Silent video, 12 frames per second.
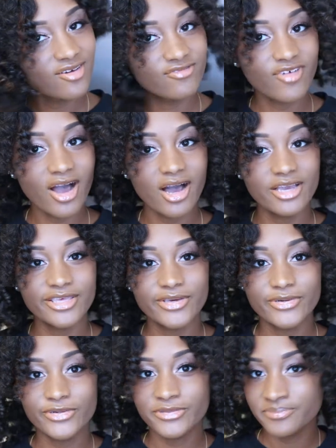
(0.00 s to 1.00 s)

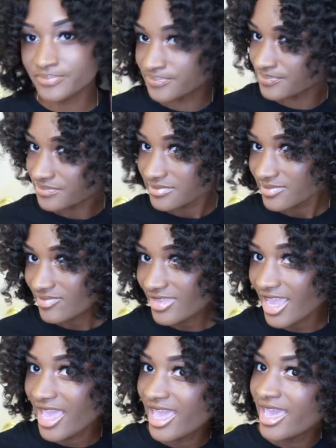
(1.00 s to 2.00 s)
volume,
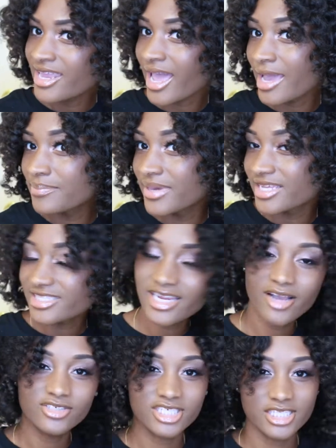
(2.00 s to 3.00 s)
and I picked it
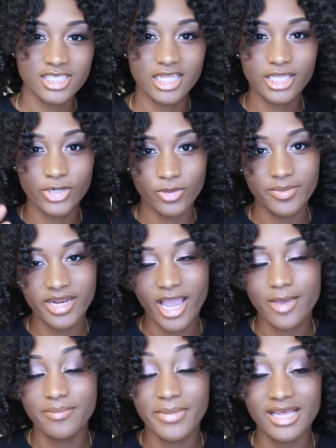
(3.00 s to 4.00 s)
out just a little bit.
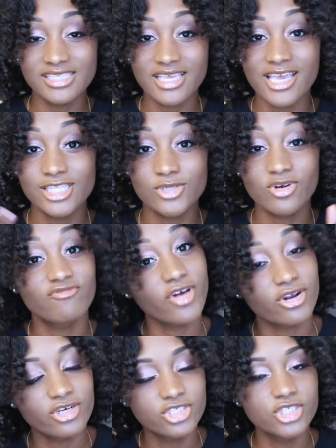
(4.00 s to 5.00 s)
I'm about to head to a
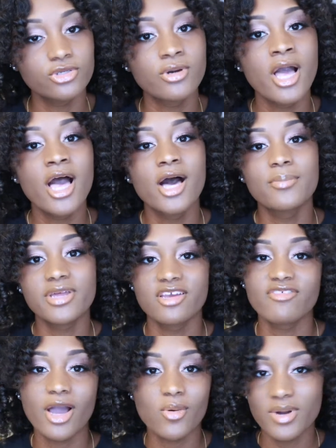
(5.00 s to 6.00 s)
photo shoot, but
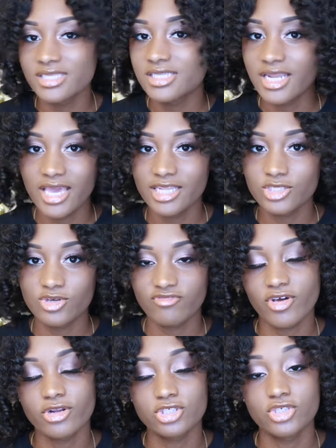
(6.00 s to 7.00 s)
if I wasn't heading to a
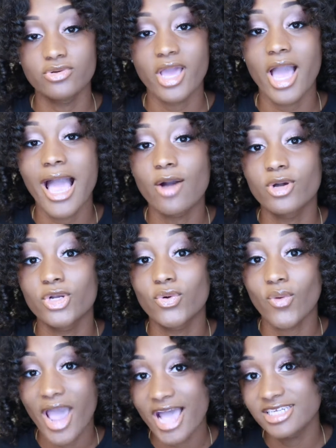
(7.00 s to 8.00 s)
photo shoot now, I would
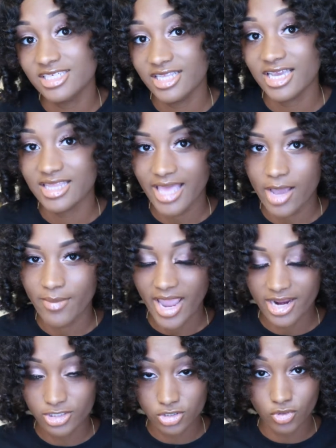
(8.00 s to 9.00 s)
gradually allow my
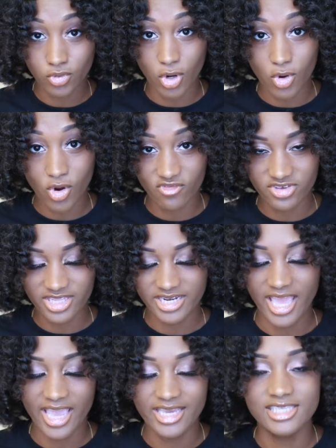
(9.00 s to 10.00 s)
hair to grow over the
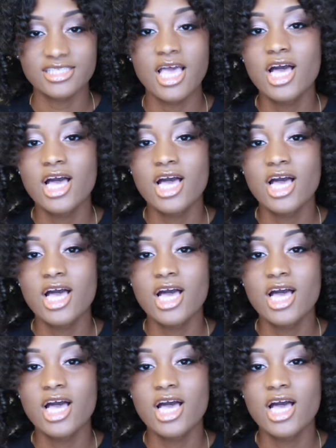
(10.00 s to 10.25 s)
days.